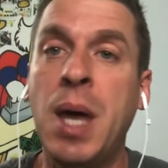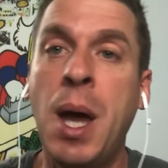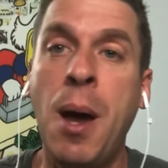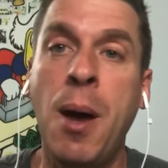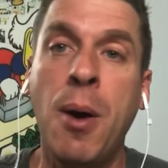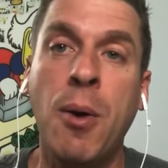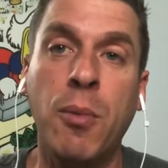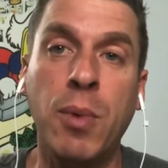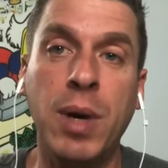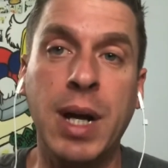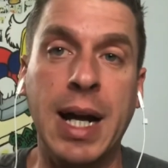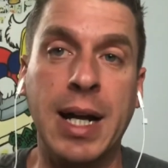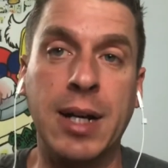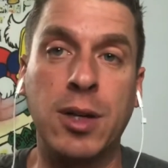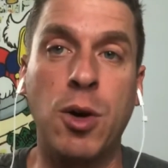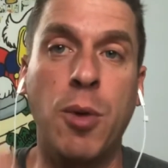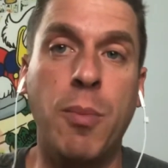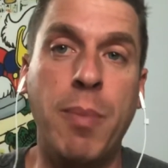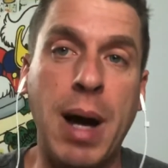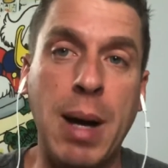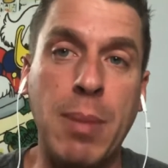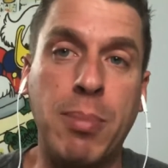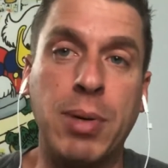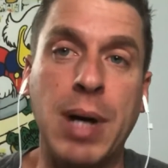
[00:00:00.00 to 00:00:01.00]
We gotta go buy
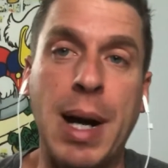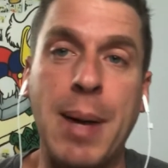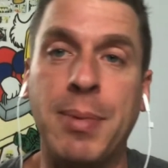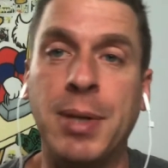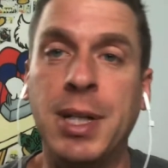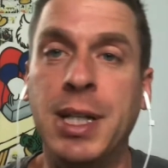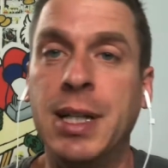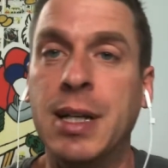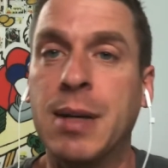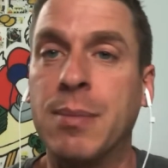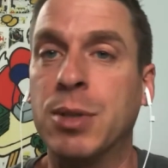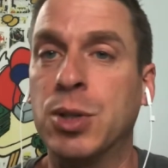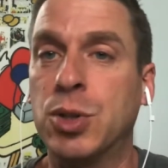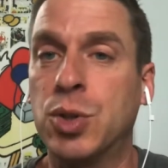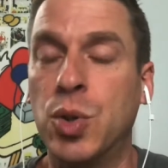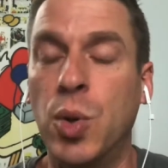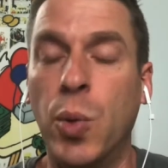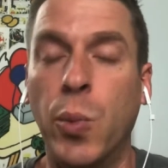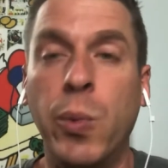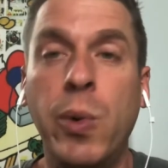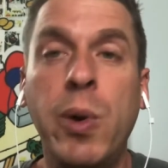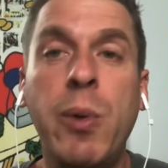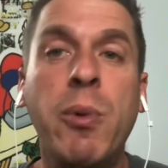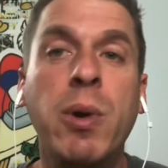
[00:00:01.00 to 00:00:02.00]
property number 2. We
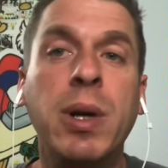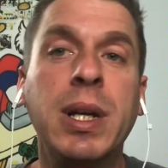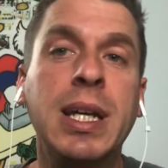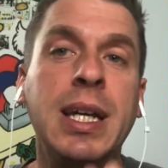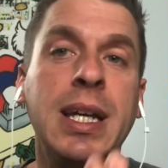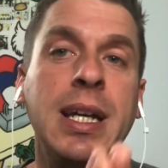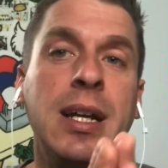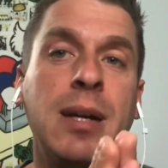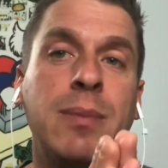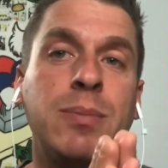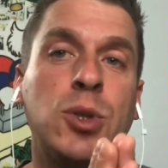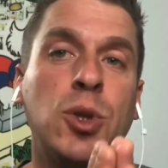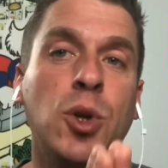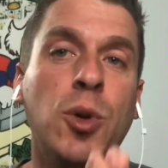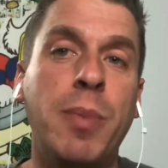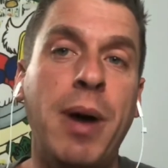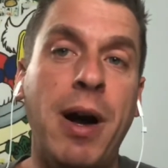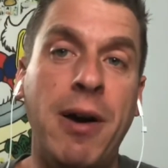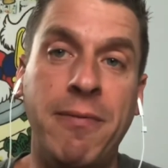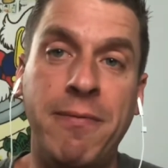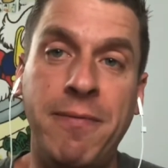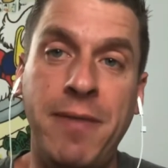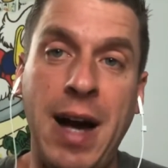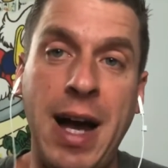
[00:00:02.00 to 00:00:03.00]
wanna get up to about
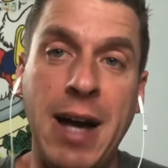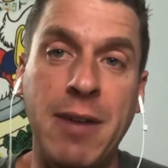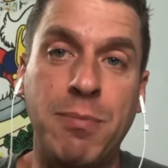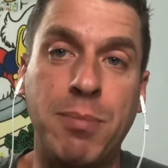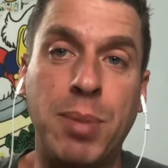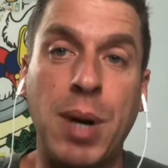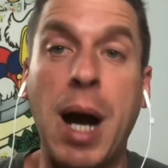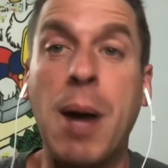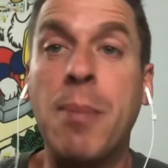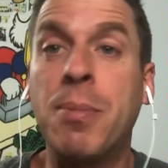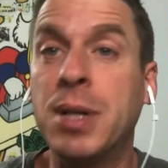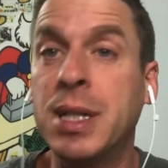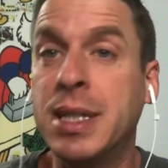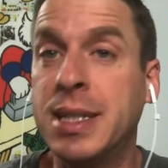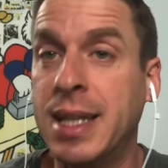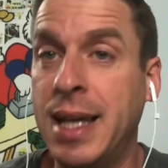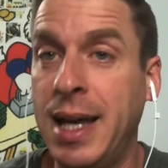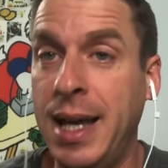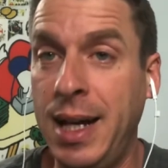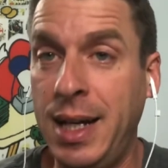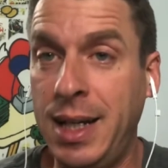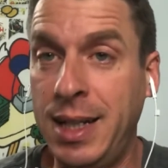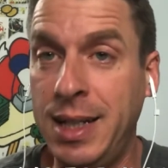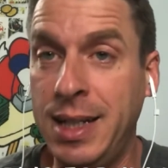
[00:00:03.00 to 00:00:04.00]
5 properties
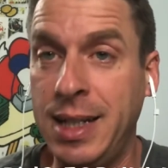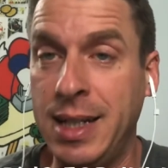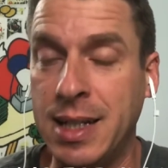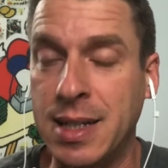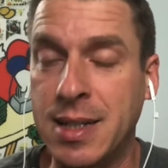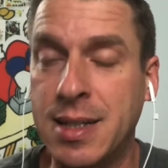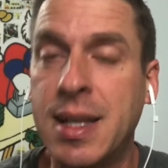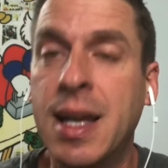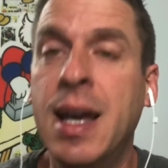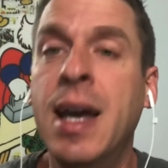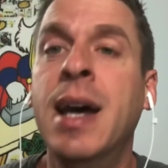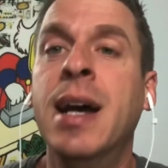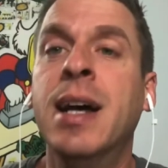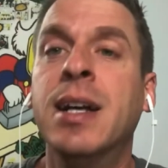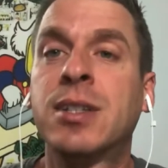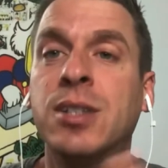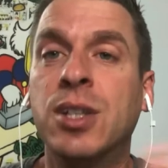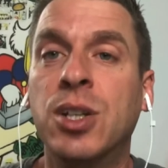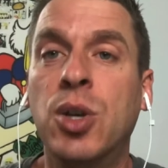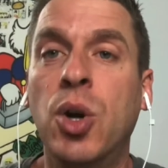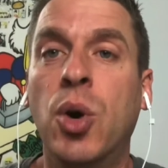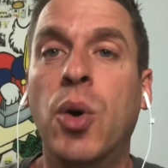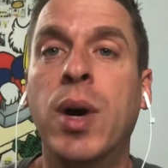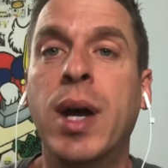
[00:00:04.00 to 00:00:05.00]
at least to
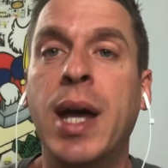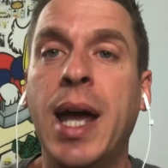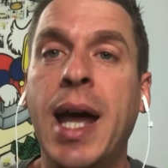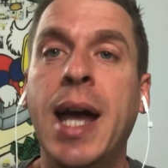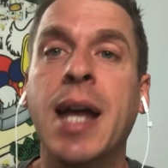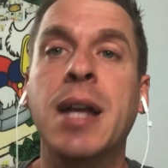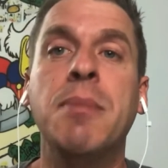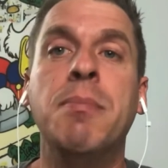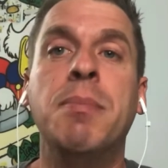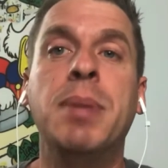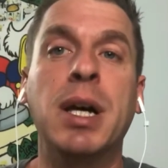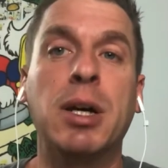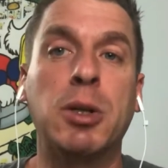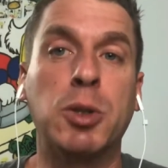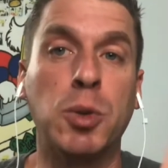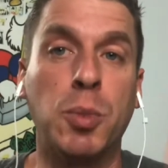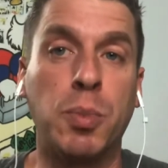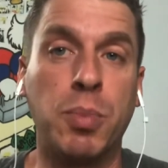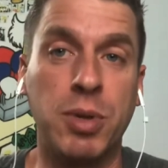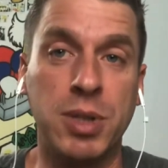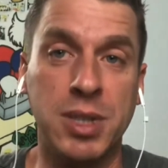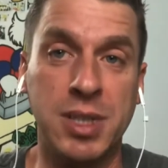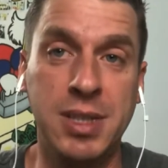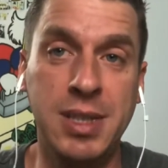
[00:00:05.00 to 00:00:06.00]
go ahead and be able to
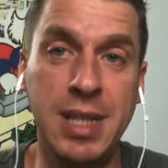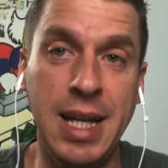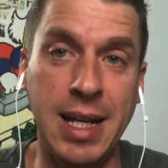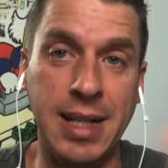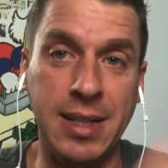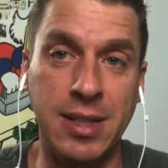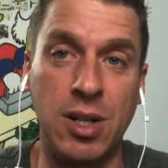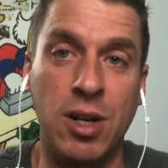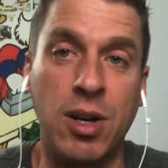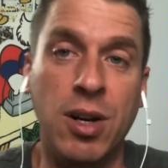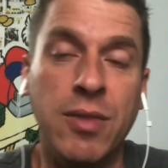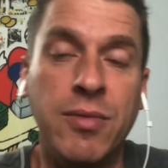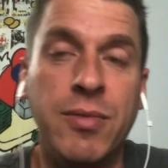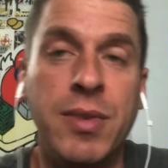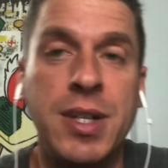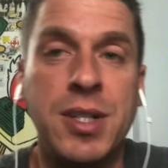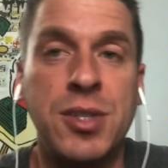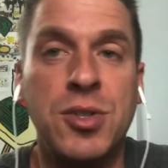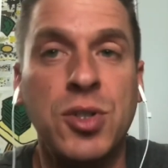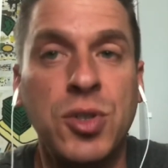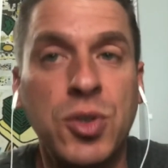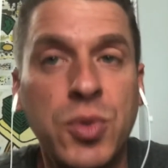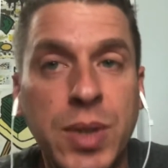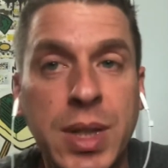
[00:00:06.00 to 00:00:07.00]
present our
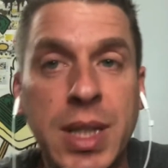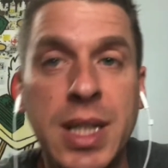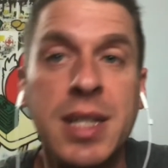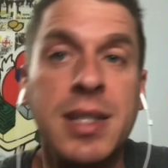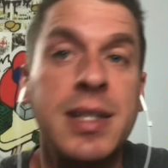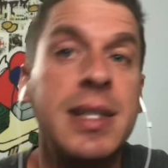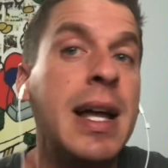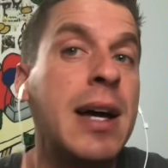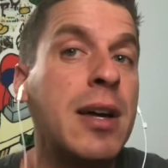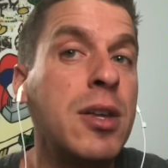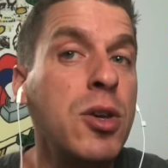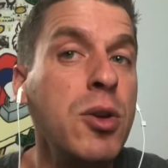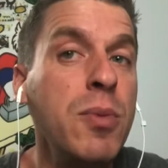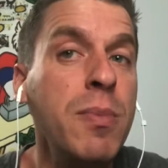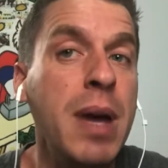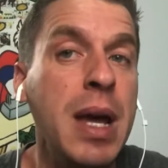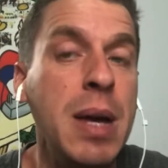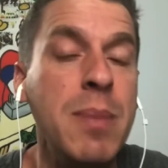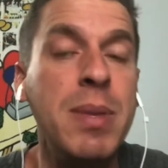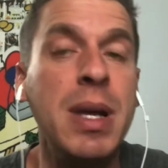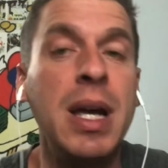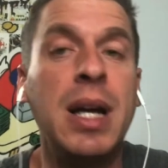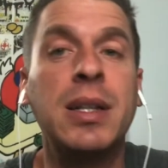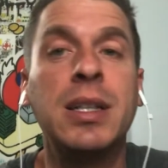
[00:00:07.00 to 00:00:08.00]
investors with this. Now, you may be
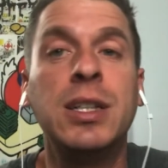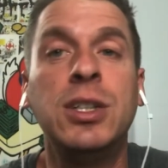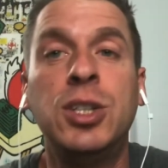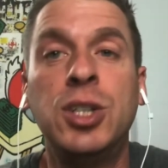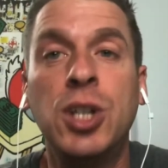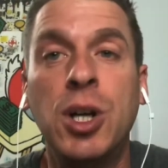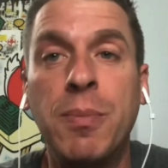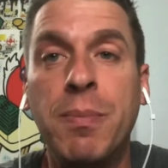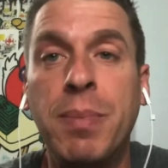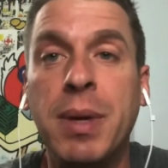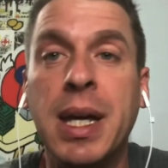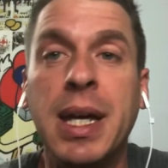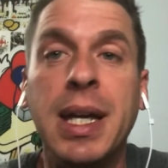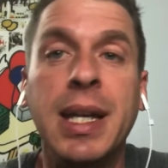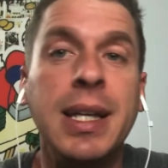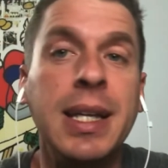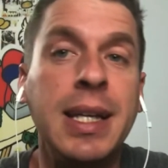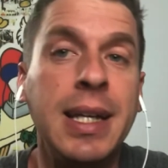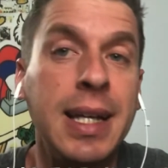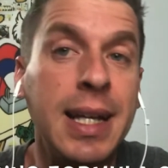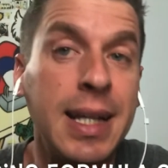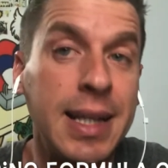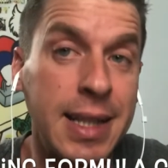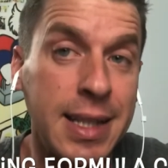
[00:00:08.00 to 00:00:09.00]
able to jump in and
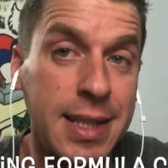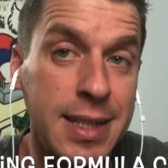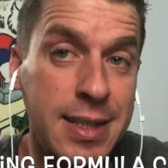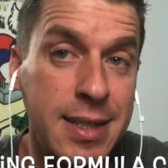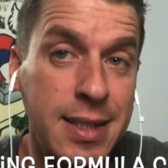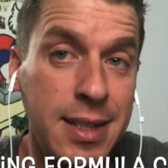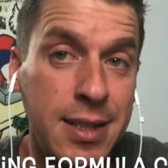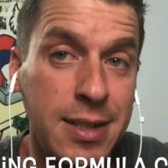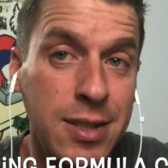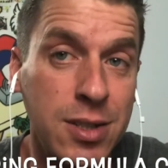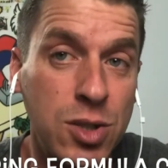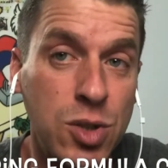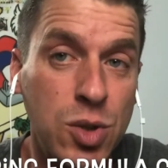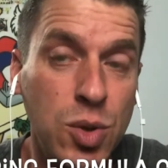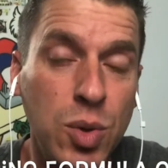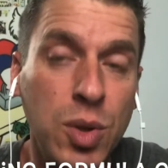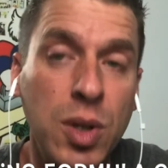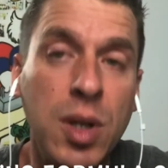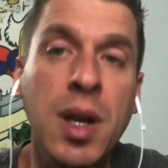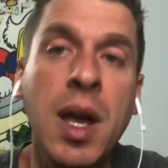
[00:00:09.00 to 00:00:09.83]
get this done sooner,